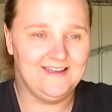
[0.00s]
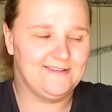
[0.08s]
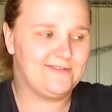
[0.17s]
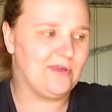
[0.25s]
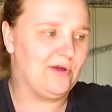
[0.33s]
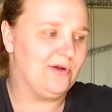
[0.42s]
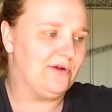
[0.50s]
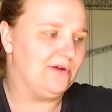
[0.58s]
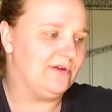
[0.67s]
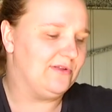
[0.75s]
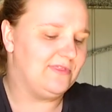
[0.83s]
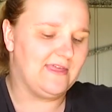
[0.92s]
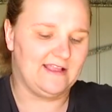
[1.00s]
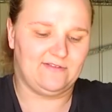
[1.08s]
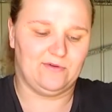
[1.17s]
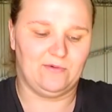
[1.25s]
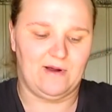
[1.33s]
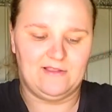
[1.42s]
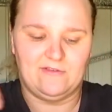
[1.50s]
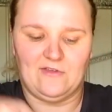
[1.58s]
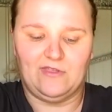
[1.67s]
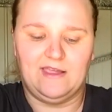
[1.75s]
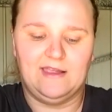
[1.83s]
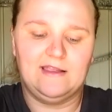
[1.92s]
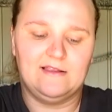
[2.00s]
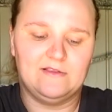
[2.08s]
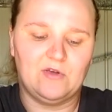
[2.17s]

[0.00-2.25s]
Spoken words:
So that's all right. So they